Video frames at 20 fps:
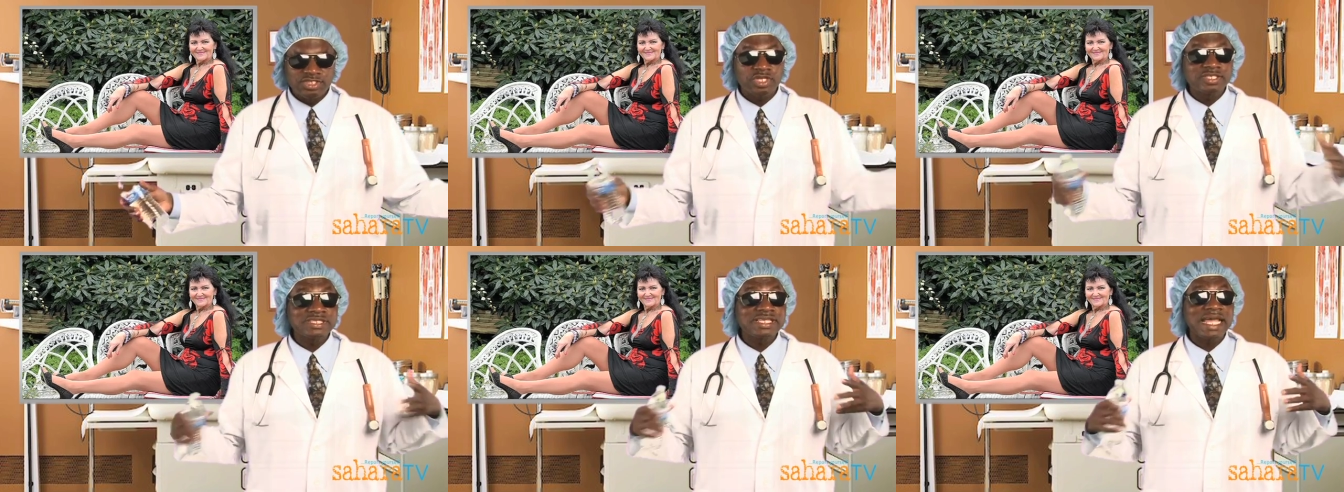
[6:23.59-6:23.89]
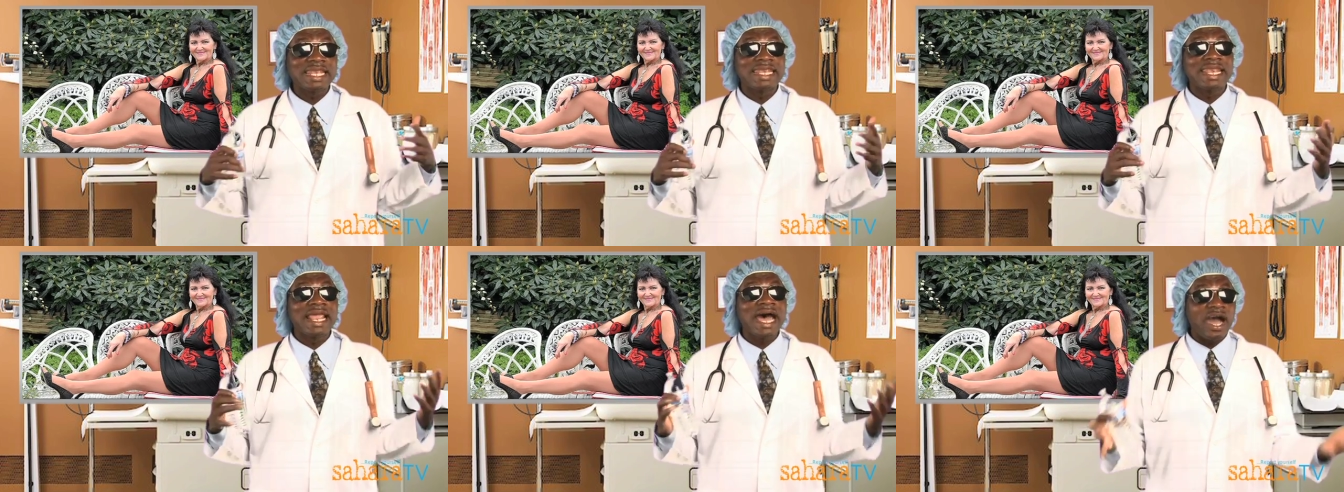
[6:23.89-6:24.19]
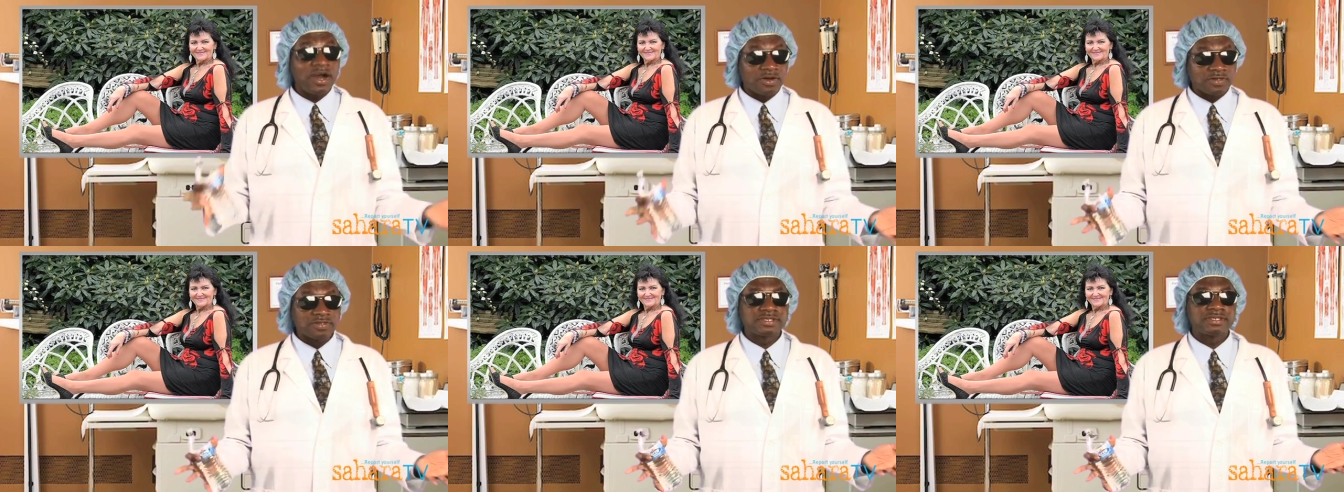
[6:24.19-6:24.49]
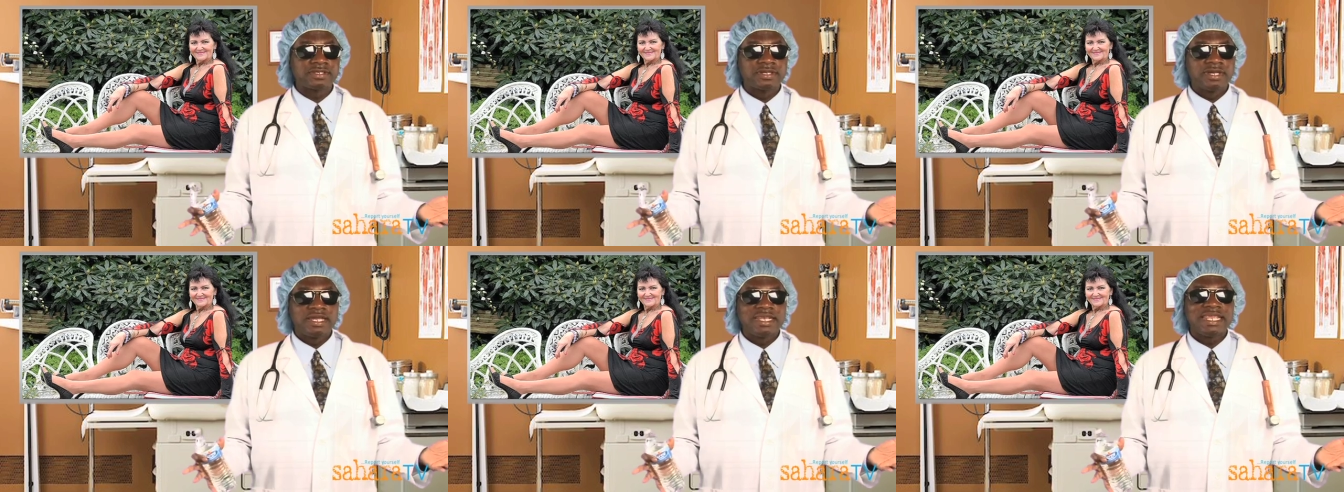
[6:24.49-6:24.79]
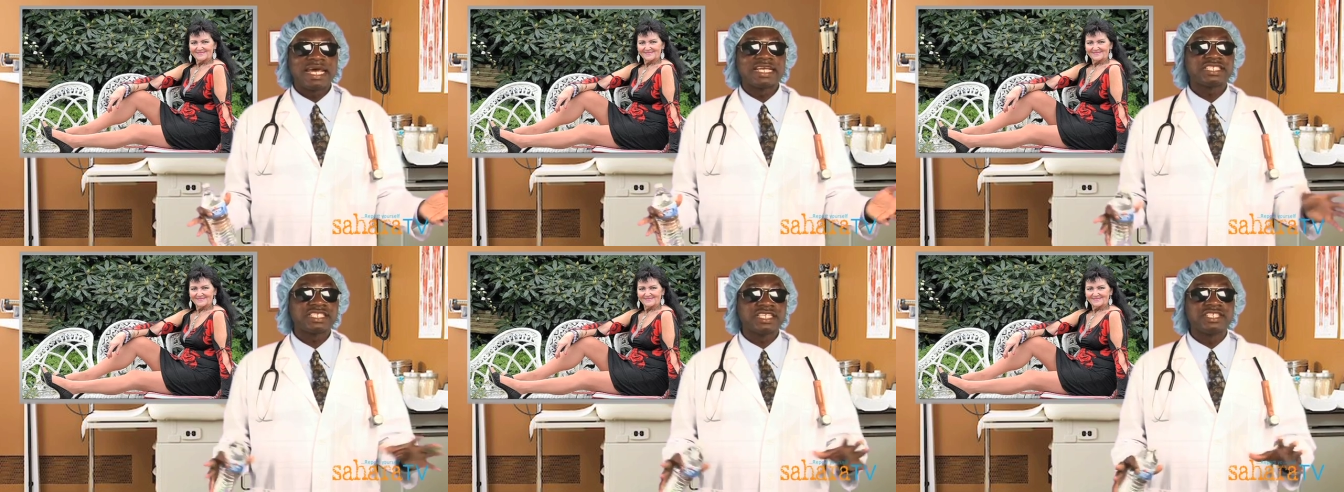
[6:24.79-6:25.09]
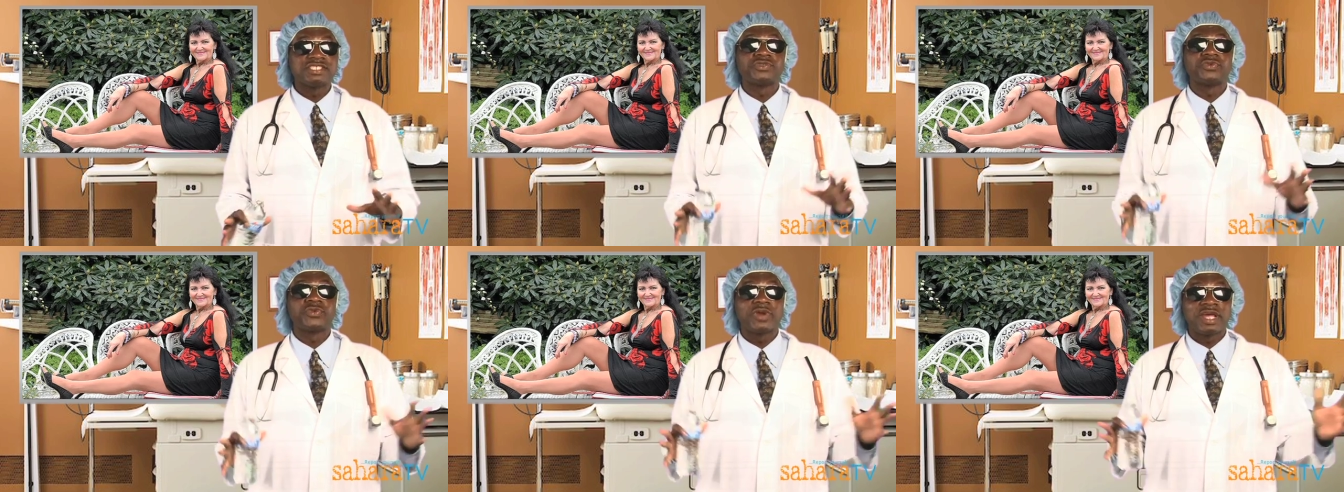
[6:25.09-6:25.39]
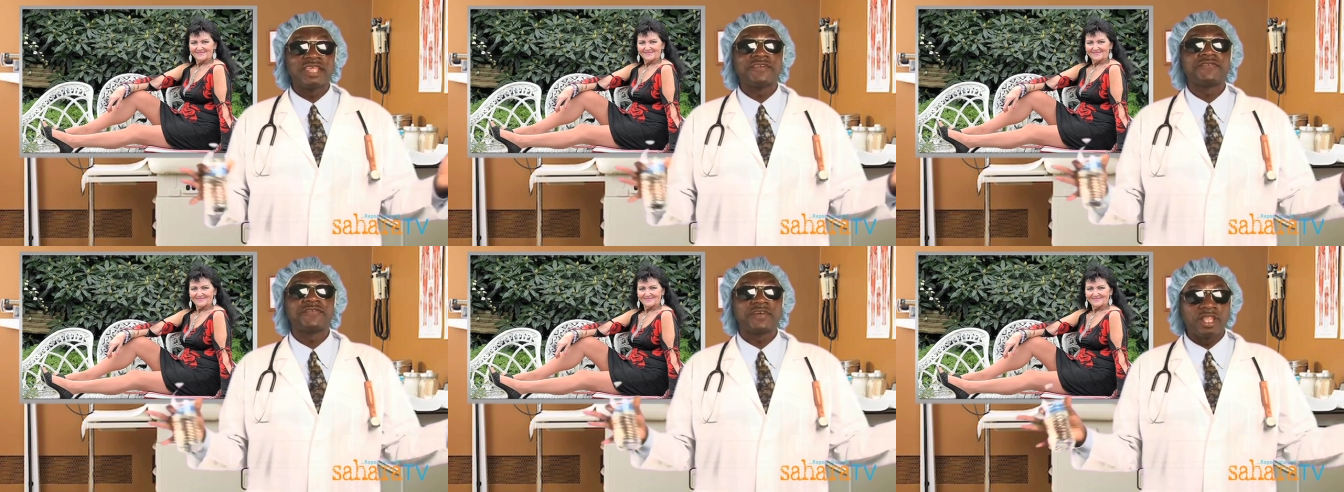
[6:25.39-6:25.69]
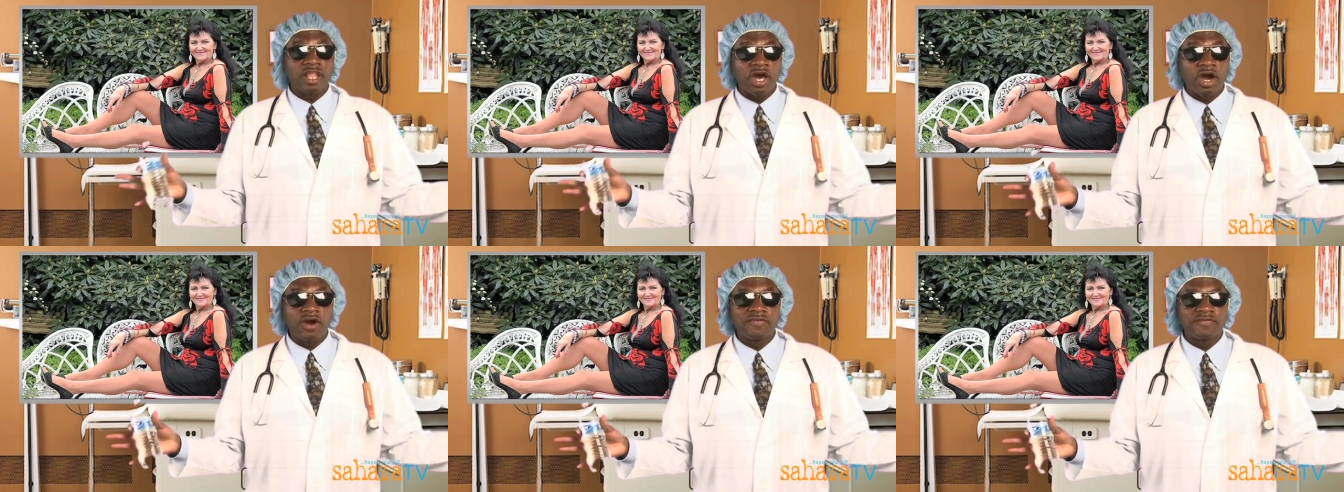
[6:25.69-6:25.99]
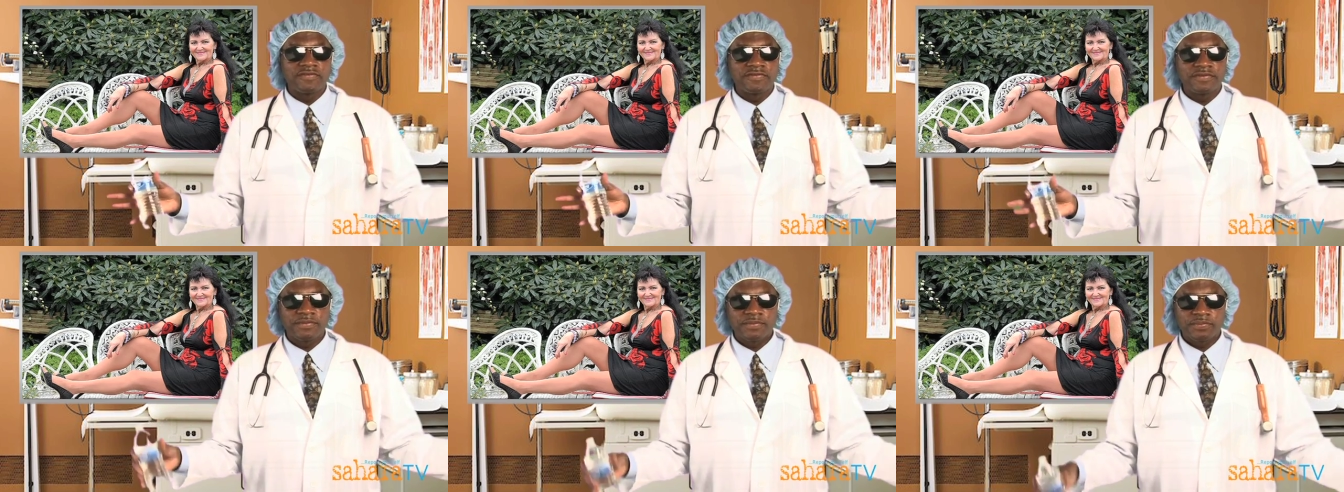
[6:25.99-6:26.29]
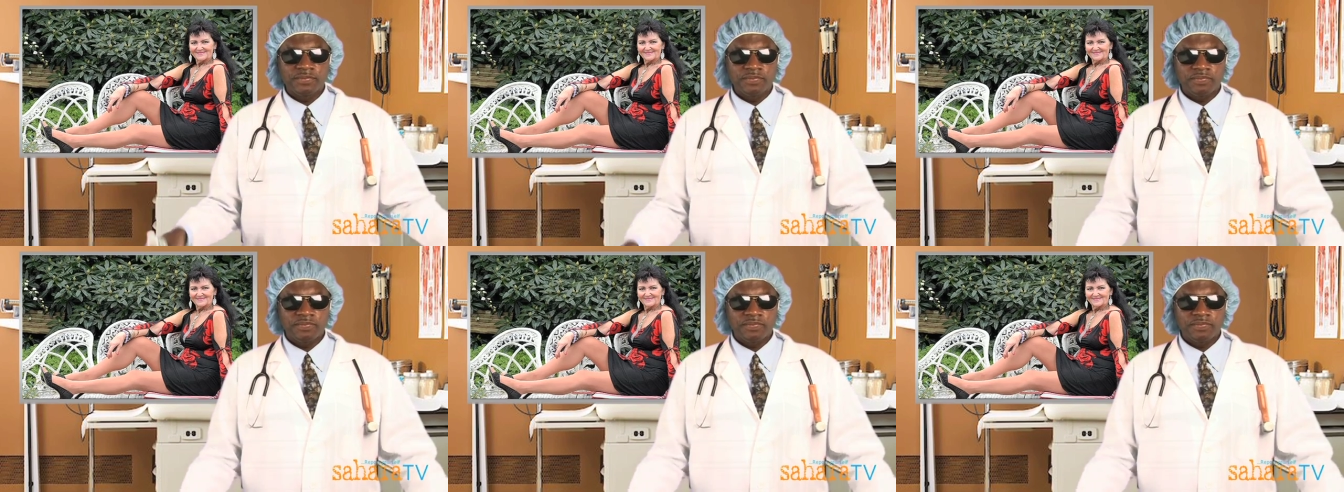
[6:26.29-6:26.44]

just announced that she's ready for love.